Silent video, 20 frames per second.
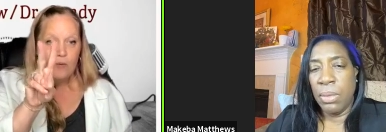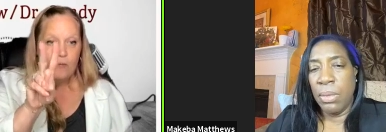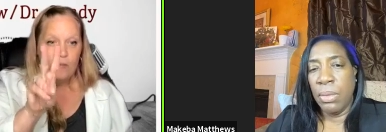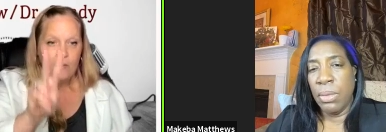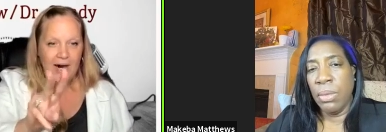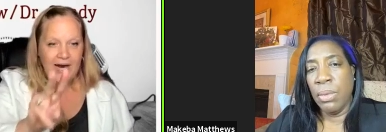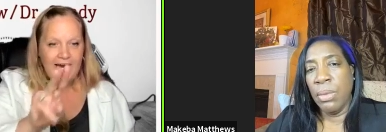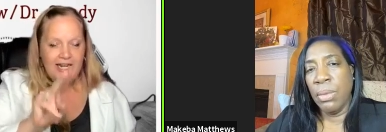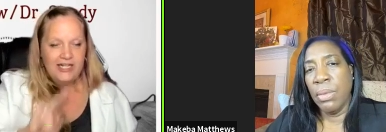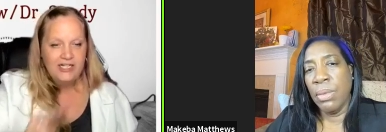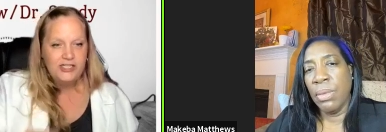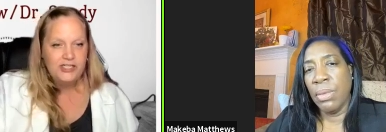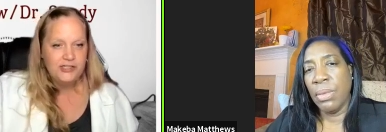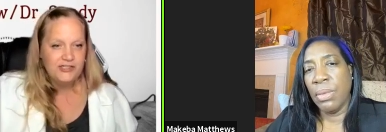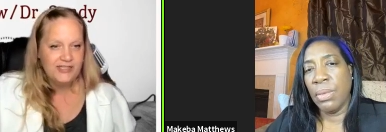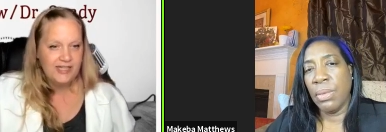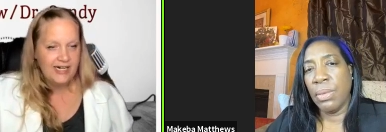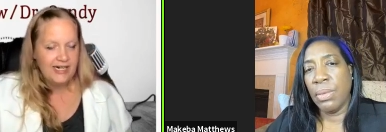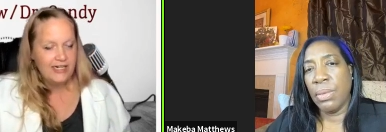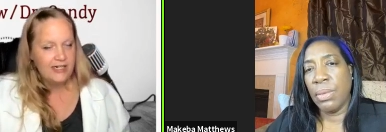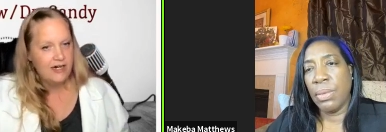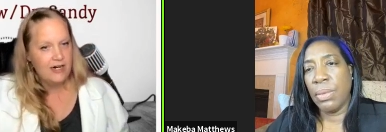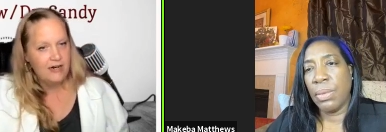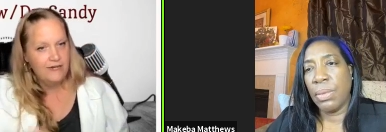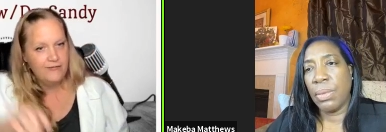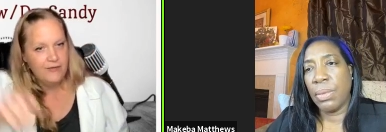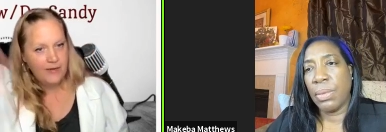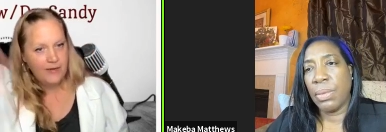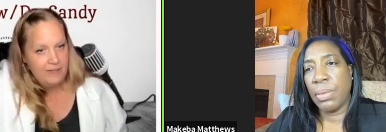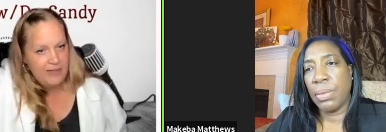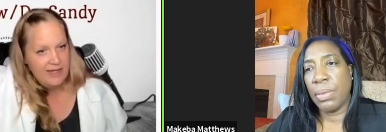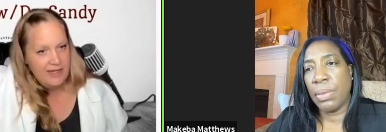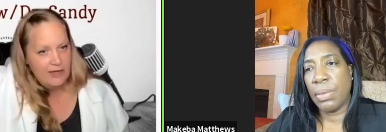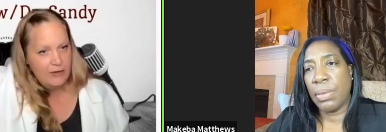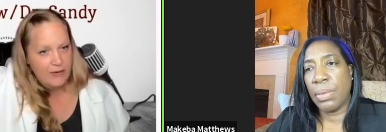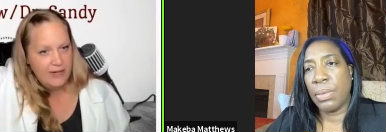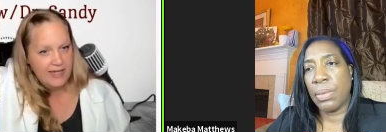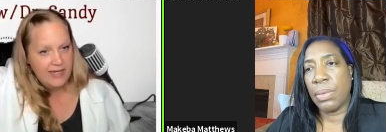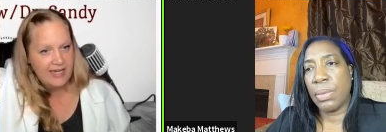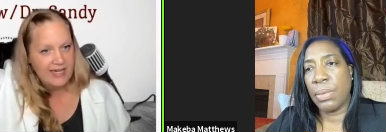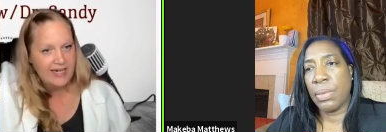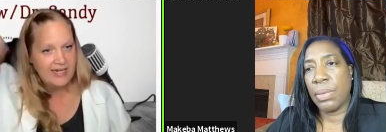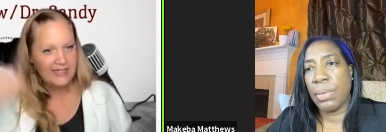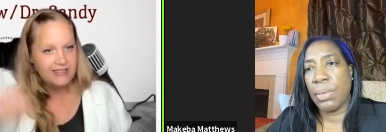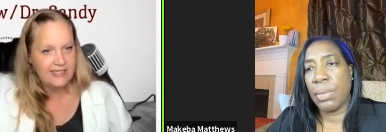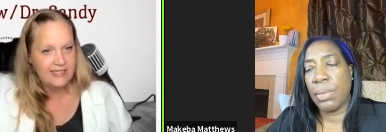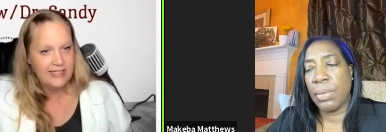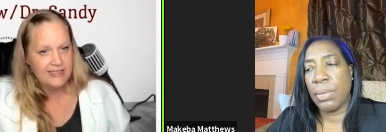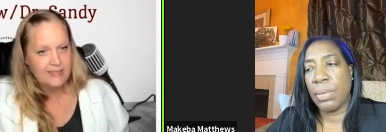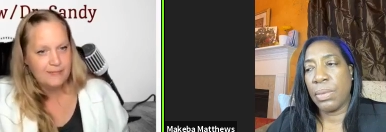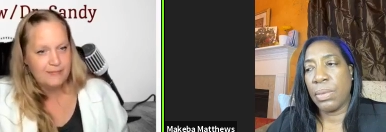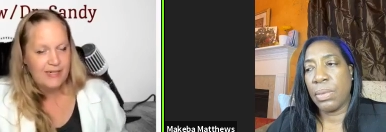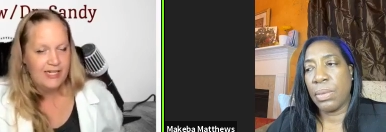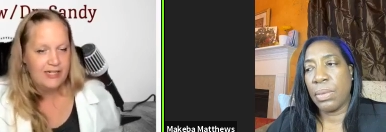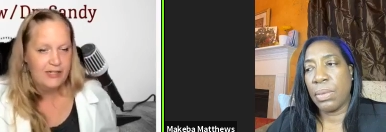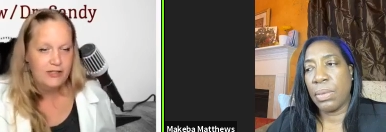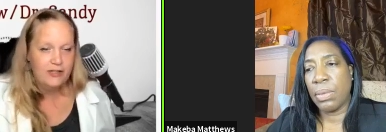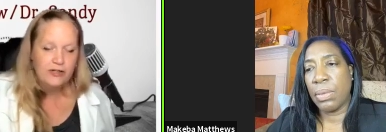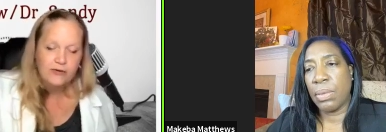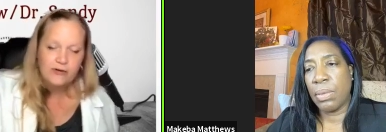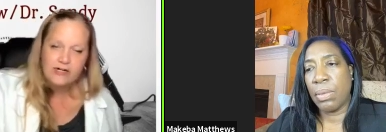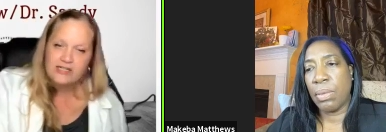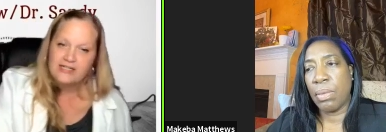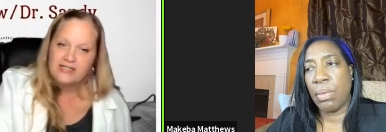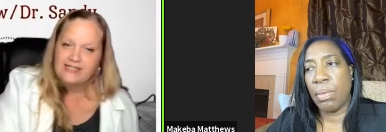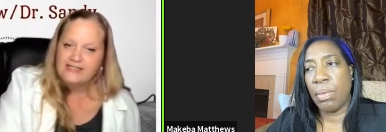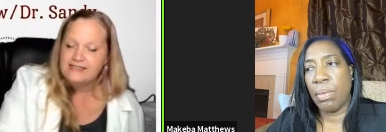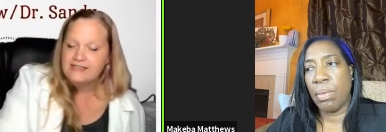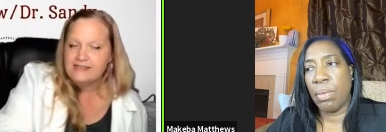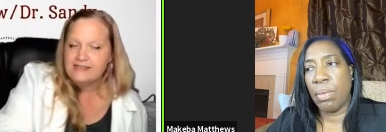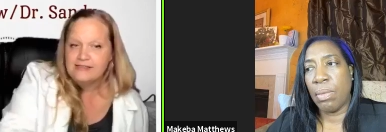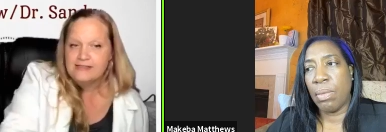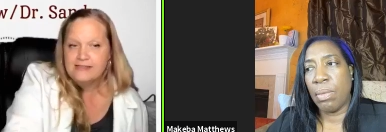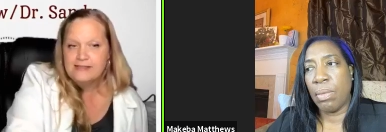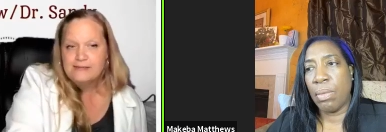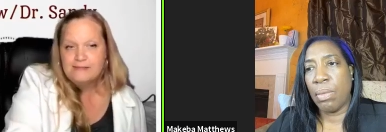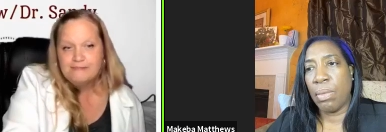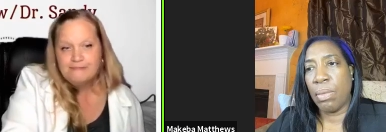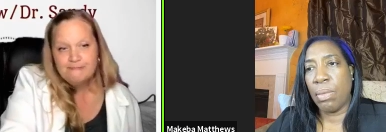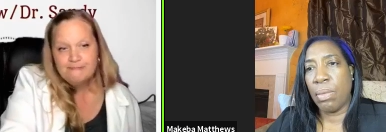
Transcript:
Speaker 1: why did you sign off on me going ahead to get to my New York license?